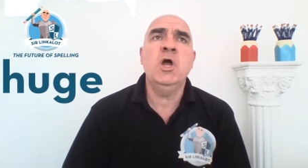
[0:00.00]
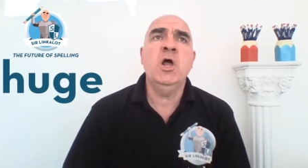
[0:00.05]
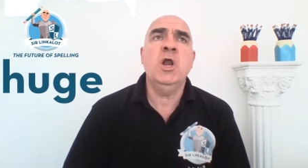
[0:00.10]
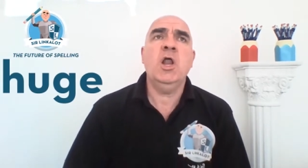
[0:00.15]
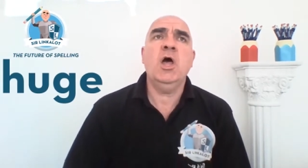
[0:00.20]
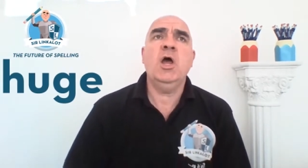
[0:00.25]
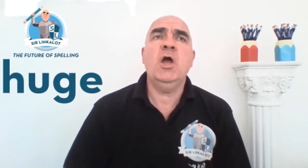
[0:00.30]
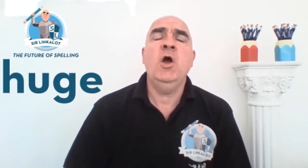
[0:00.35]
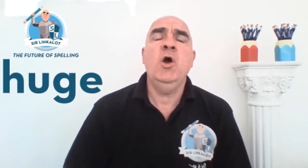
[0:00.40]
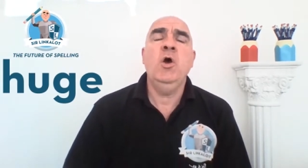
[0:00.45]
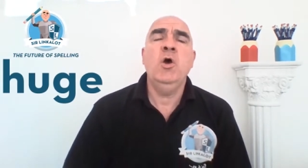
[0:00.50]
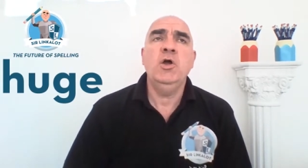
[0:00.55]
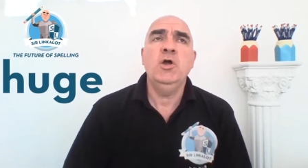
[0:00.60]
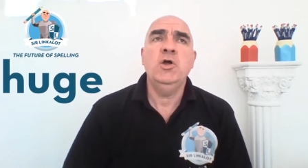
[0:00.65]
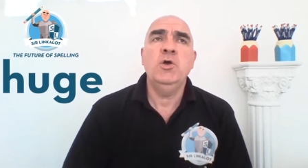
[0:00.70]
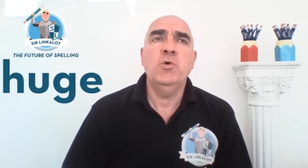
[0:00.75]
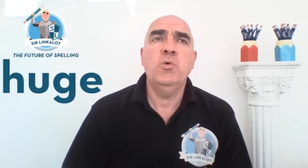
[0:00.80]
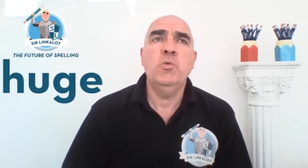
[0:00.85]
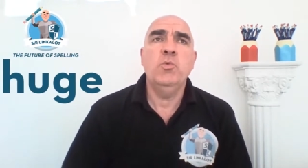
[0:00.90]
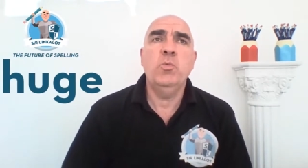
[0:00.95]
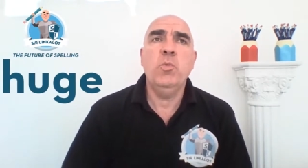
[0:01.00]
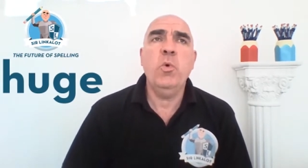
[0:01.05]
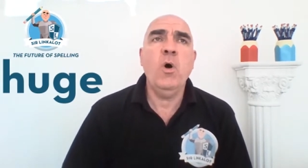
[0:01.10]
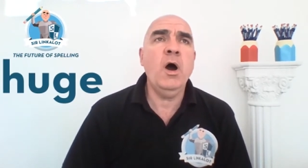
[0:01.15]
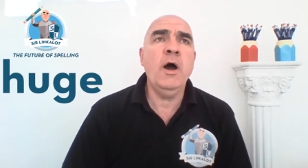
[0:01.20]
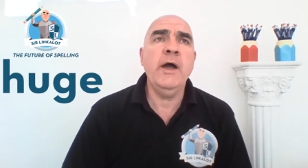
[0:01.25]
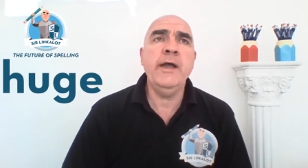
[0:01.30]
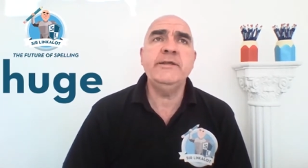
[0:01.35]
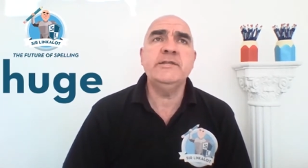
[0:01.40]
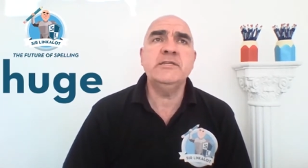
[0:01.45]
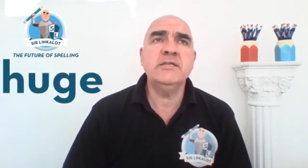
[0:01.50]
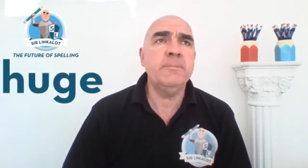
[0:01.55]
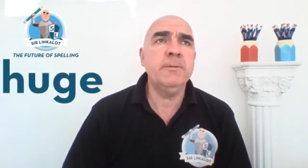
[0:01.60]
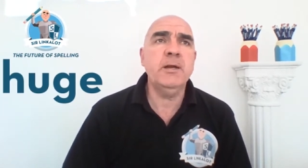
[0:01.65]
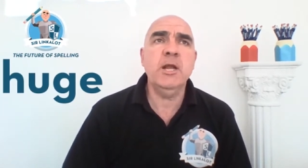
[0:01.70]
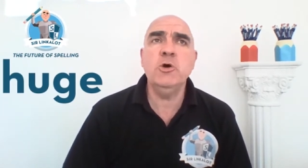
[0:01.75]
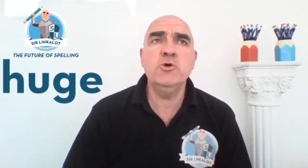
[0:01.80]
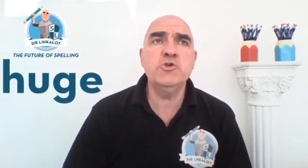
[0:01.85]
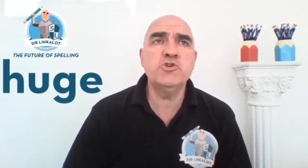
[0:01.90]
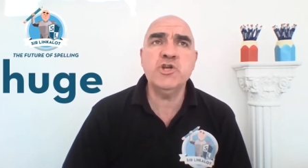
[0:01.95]
Like
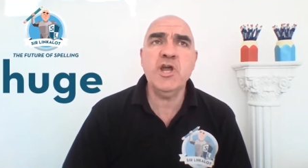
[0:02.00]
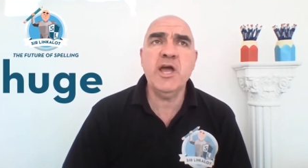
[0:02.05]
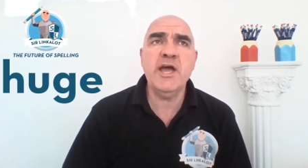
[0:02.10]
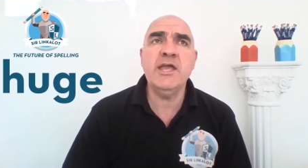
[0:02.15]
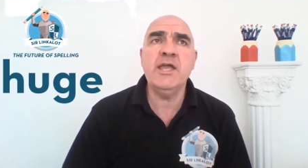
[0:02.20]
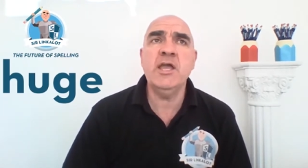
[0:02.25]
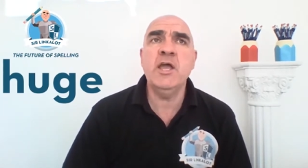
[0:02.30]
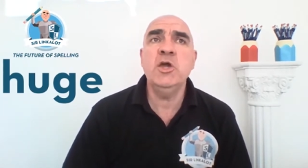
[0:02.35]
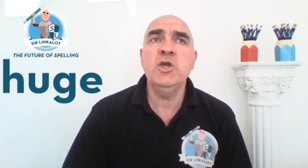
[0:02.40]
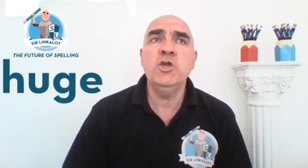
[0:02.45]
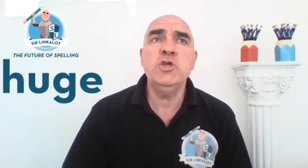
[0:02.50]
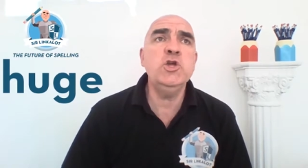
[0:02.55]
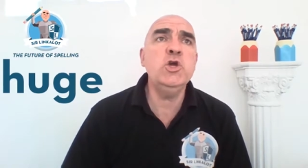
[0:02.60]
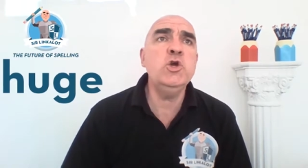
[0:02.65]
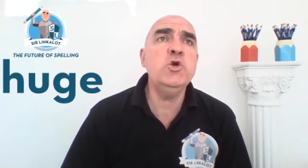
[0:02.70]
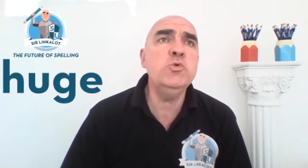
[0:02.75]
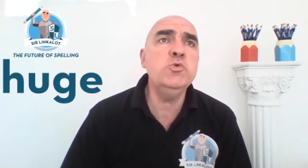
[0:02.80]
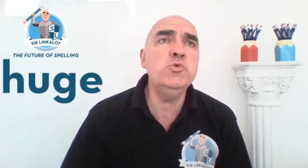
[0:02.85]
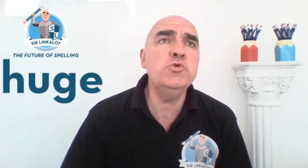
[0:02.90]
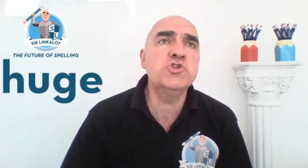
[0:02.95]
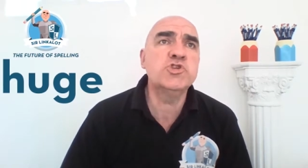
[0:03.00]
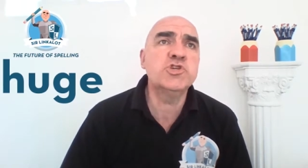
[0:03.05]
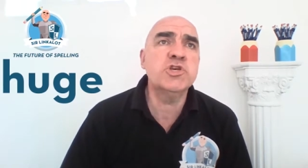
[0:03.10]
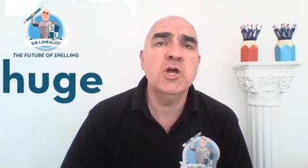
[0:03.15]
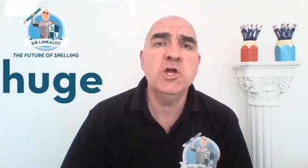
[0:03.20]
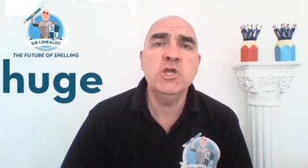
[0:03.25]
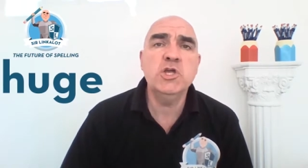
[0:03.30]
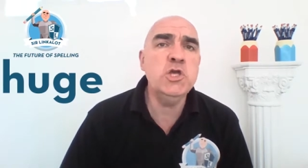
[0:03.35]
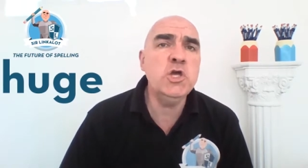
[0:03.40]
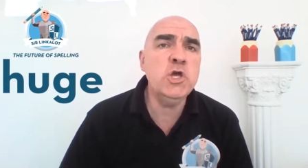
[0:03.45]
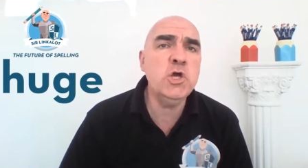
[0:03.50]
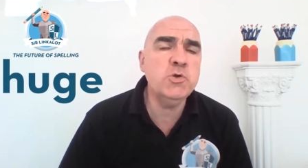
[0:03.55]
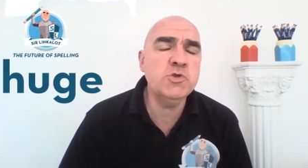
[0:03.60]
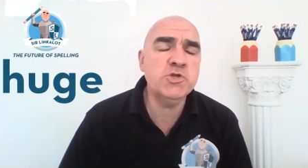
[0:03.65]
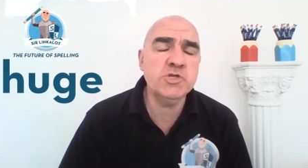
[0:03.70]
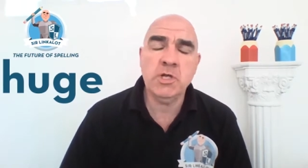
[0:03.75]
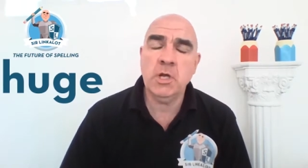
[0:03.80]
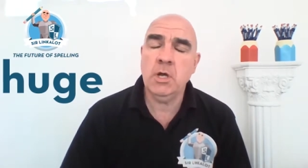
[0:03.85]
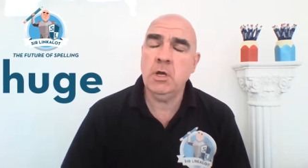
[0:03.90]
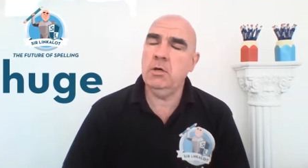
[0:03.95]
Y-double-O-J.
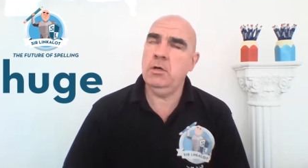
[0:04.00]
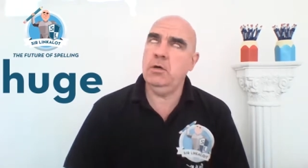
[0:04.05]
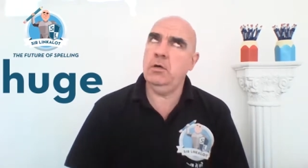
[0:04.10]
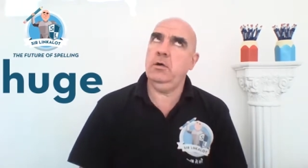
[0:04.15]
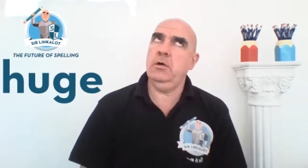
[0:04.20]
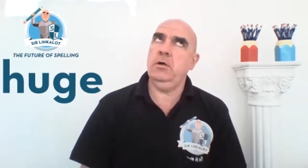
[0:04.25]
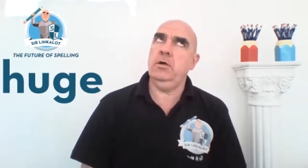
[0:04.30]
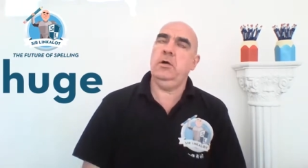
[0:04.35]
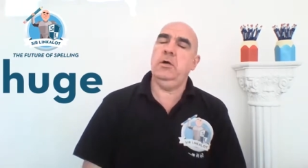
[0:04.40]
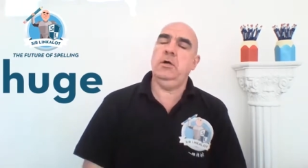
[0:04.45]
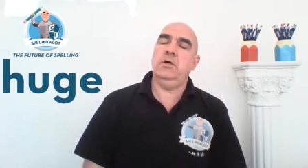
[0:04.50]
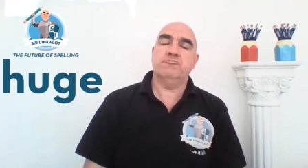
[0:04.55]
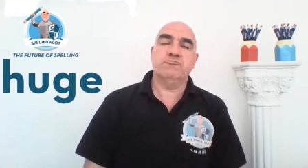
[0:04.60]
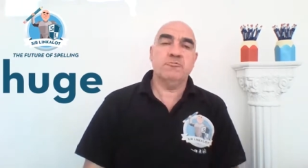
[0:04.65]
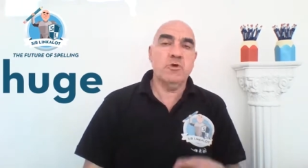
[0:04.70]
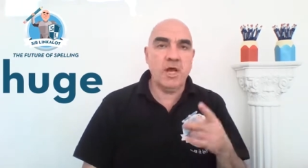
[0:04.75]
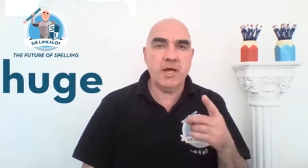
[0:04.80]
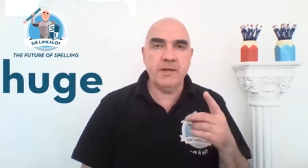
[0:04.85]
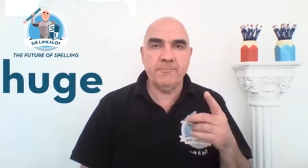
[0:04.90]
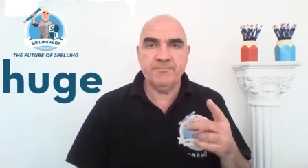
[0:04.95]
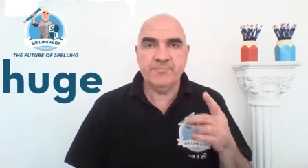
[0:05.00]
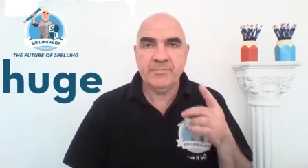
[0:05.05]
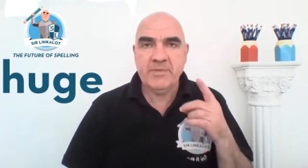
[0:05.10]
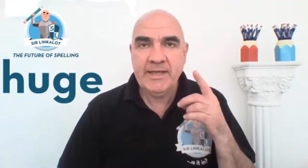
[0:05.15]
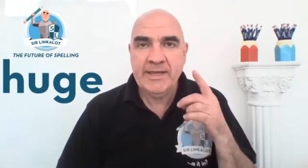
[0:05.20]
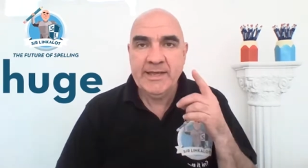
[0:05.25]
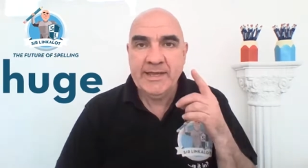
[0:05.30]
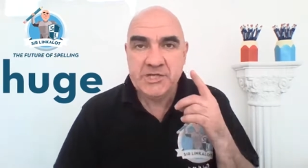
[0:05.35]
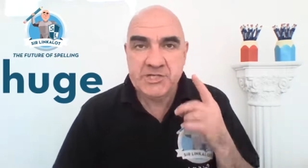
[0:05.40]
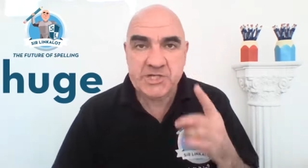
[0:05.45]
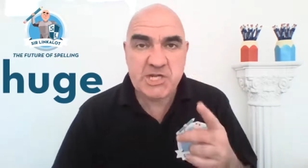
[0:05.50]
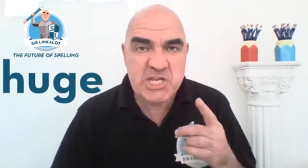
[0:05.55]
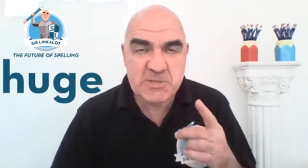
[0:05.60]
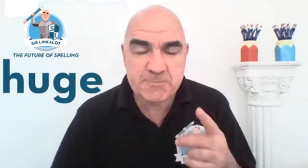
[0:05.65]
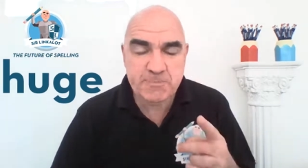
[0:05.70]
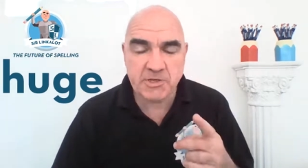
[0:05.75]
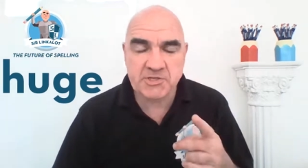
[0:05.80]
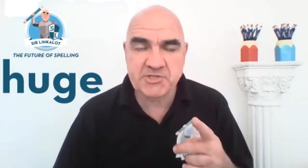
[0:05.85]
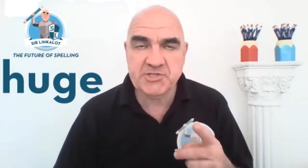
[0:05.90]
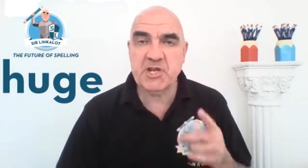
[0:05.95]
Huge. Oh, right. She
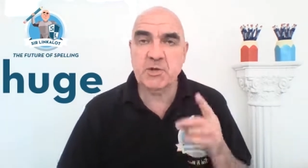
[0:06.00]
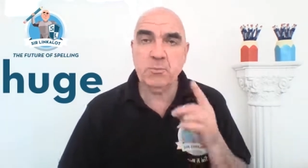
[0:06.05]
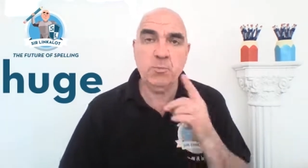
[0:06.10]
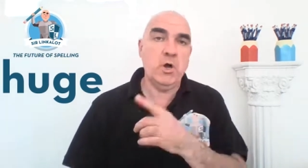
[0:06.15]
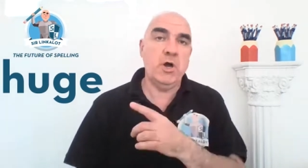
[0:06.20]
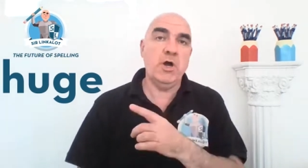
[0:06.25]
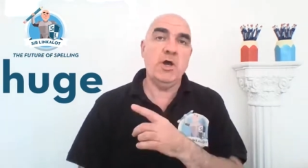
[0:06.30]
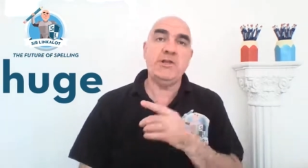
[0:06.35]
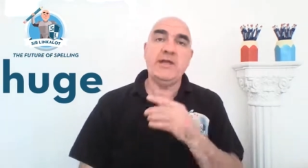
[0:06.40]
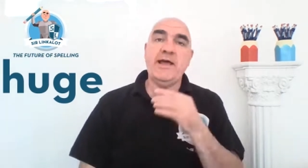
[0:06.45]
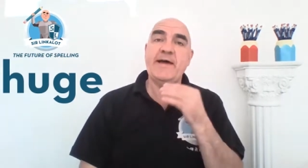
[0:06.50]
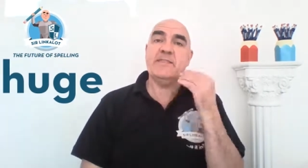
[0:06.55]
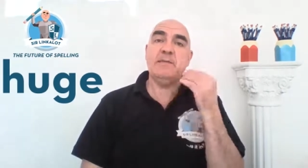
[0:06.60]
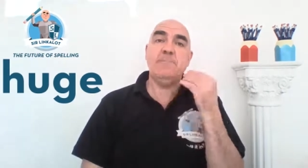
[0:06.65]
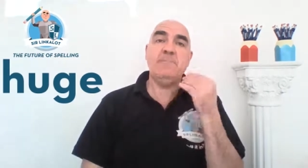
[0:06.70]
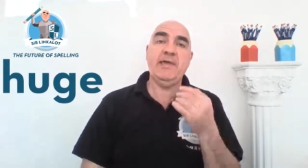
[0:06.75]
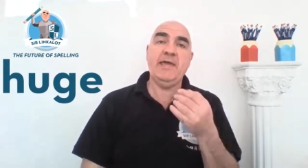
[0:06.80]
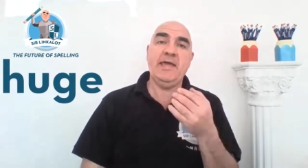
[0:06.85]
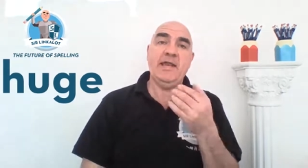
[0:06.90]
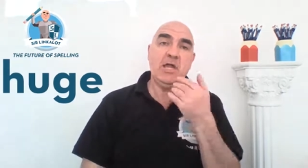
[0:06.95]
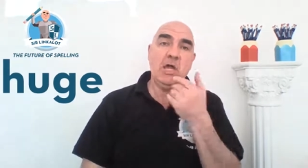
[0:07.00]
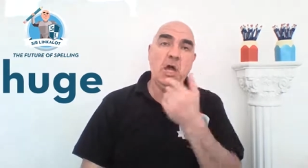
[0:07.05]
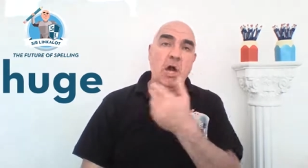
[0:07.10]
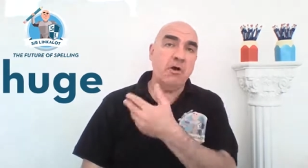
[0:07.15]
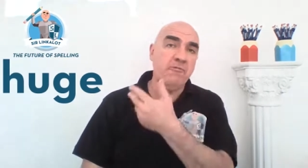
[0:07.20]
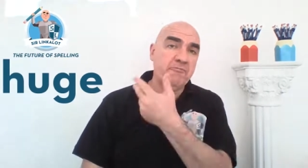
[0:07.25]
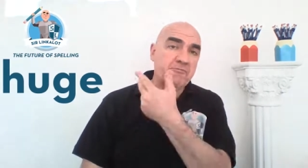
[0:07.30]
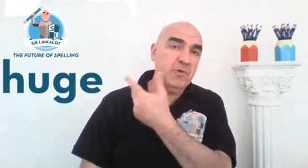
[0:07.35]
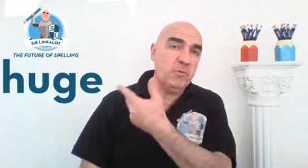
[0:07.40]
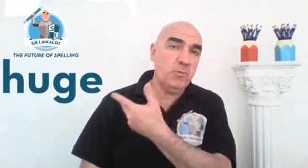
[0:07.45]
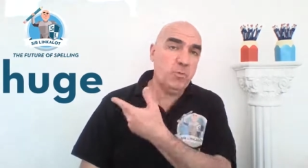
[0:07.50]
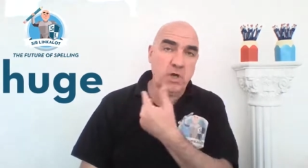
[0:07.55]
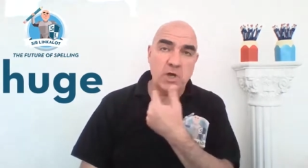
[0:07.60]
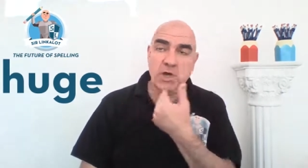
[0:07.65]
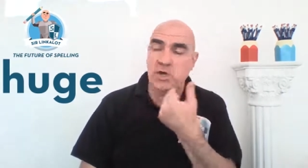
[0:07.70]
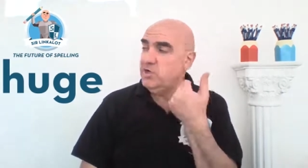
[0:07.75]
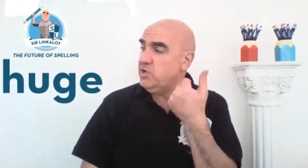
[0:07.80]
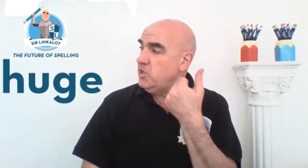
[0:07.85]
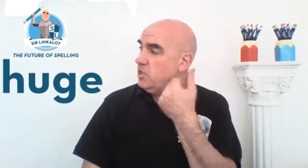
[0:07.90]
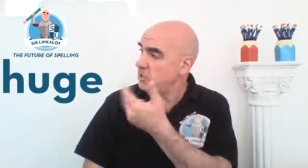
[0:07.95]
spotted a word at the beginning of the
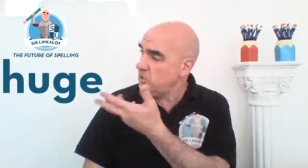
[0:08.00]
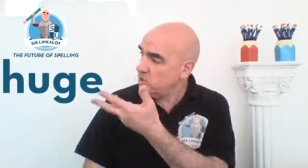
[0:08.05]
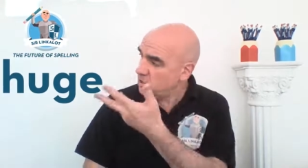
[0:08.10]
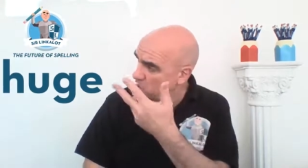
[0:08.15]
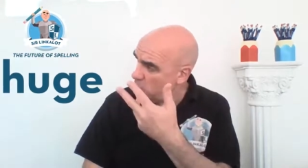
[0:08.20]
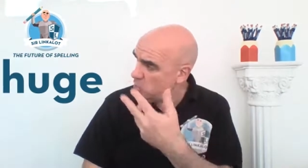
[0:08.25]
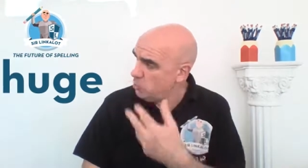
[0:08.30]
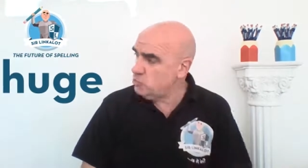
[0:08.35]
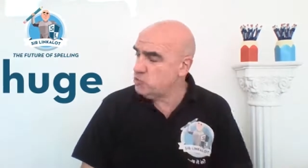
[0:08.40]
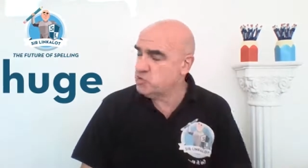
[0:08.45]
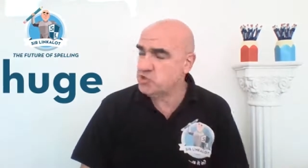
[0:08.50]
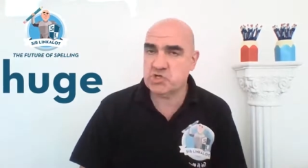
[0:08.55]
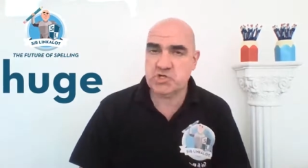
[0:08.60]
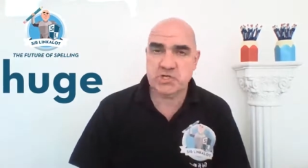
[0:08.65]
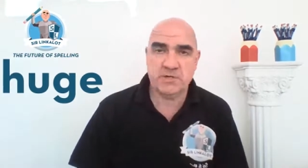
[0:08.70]
word huge.